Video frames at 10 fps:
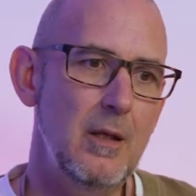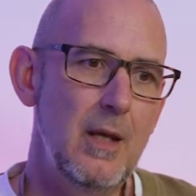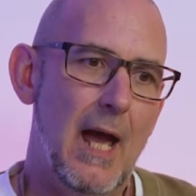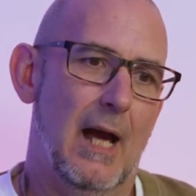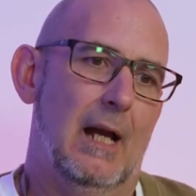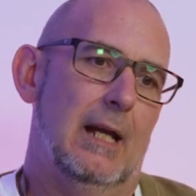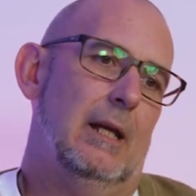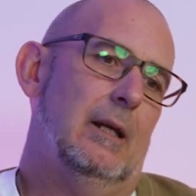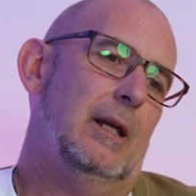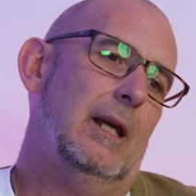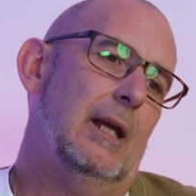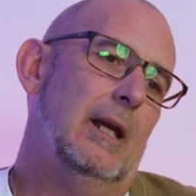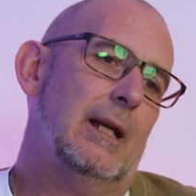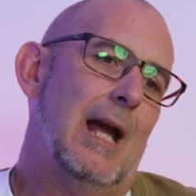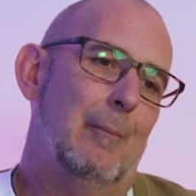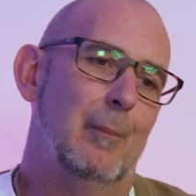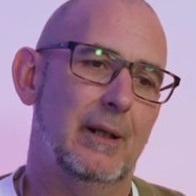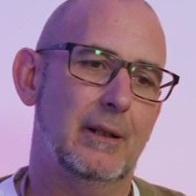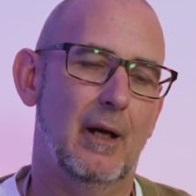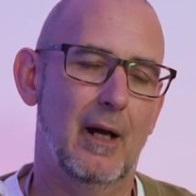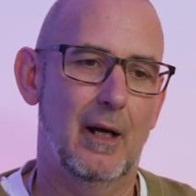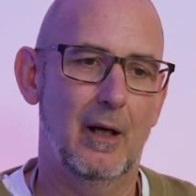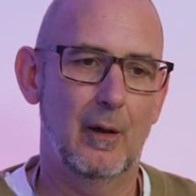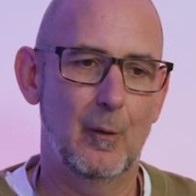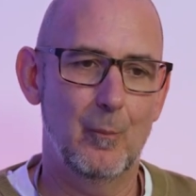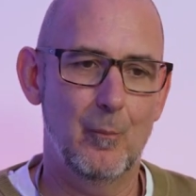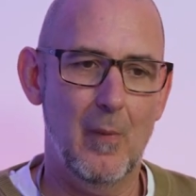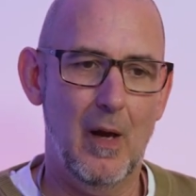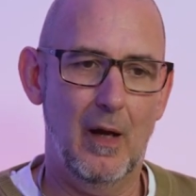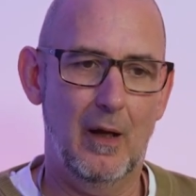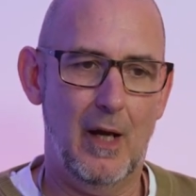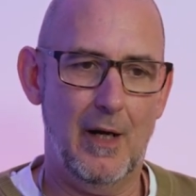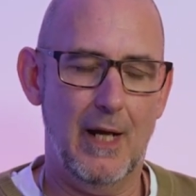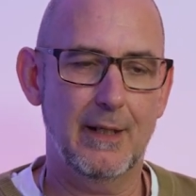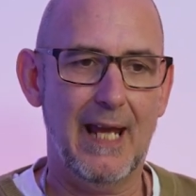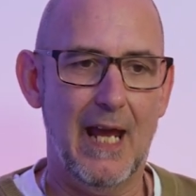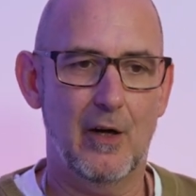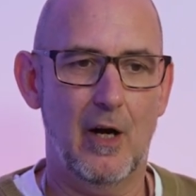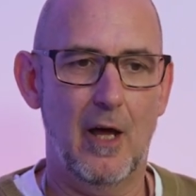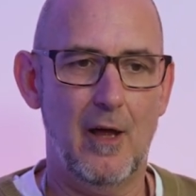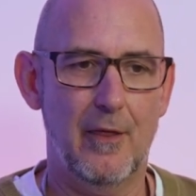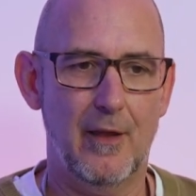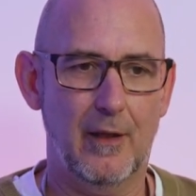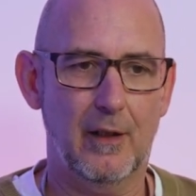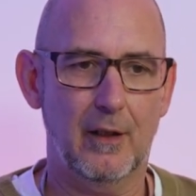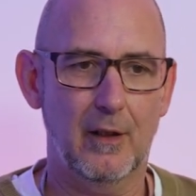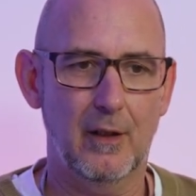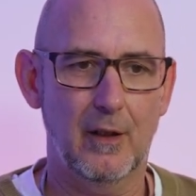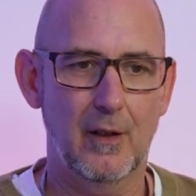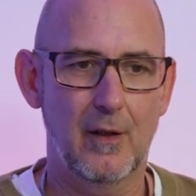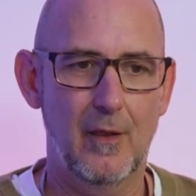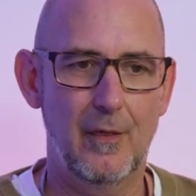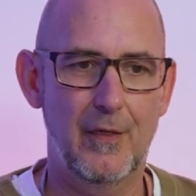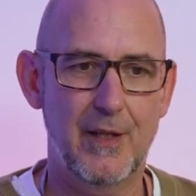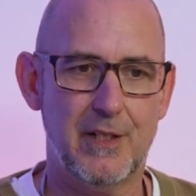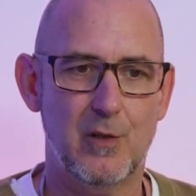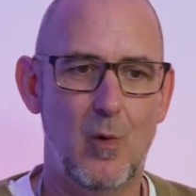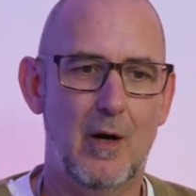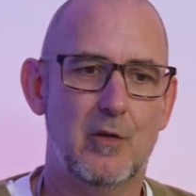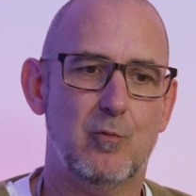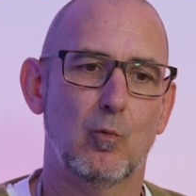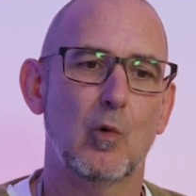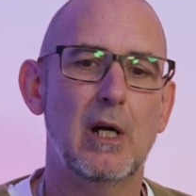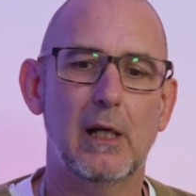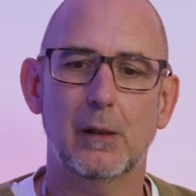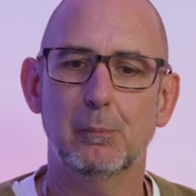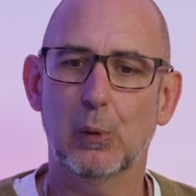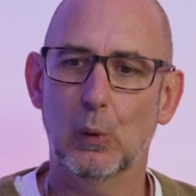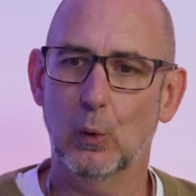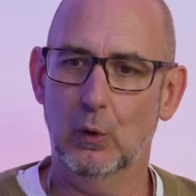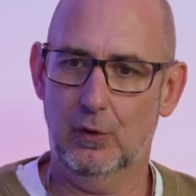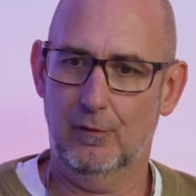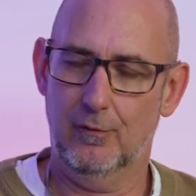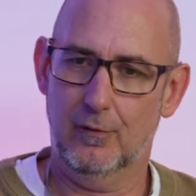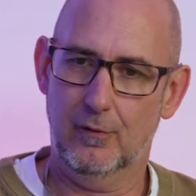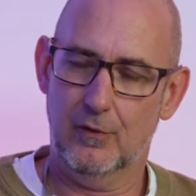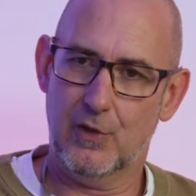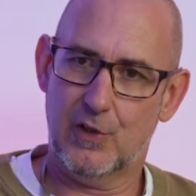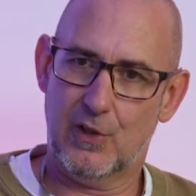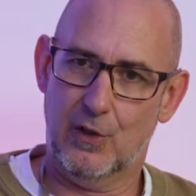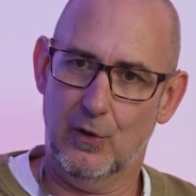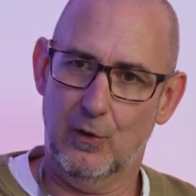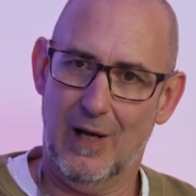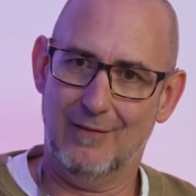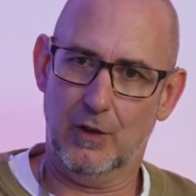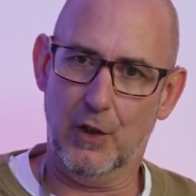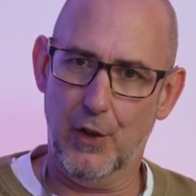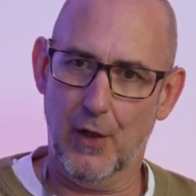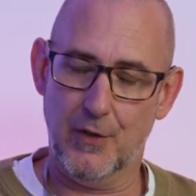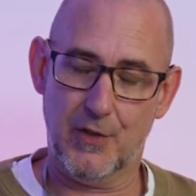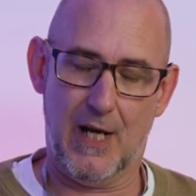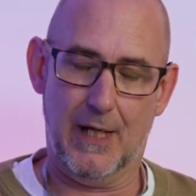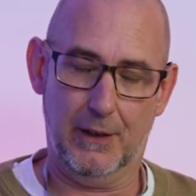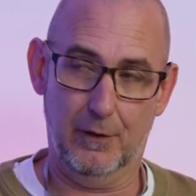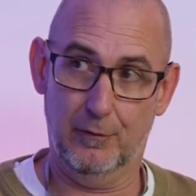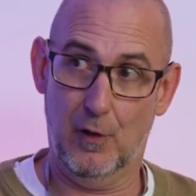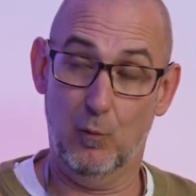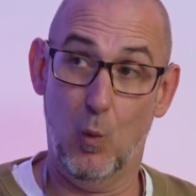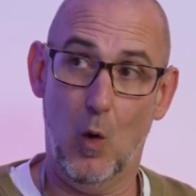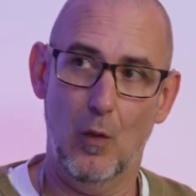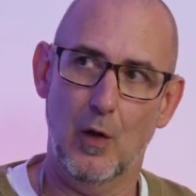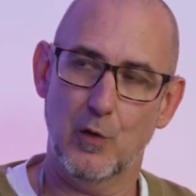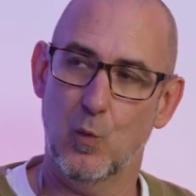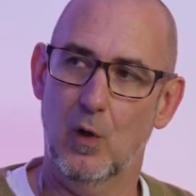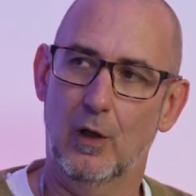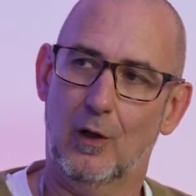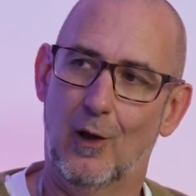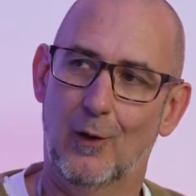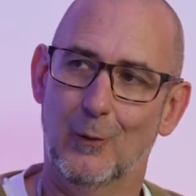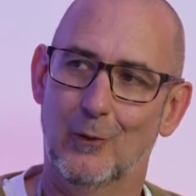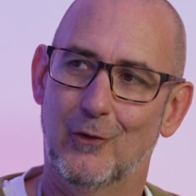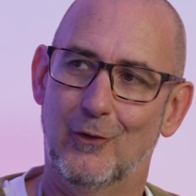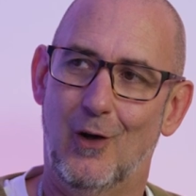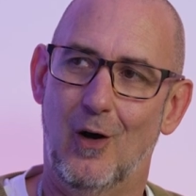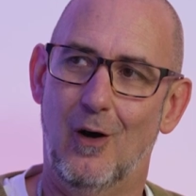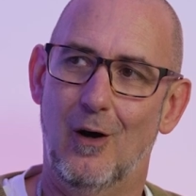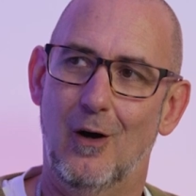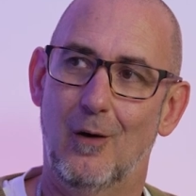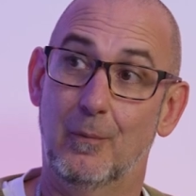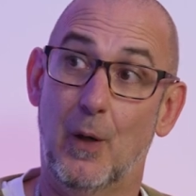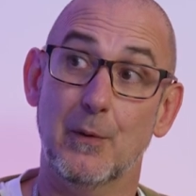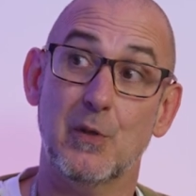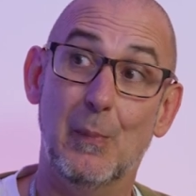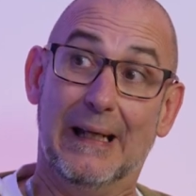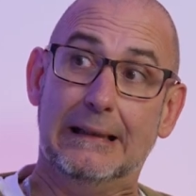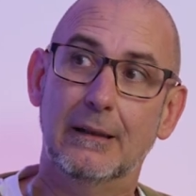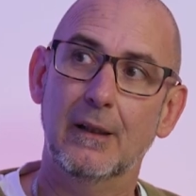Yeah, it can be. And again, I think this is where it's really important to have a good understanding of what those workloads are mm-hmm. going to be.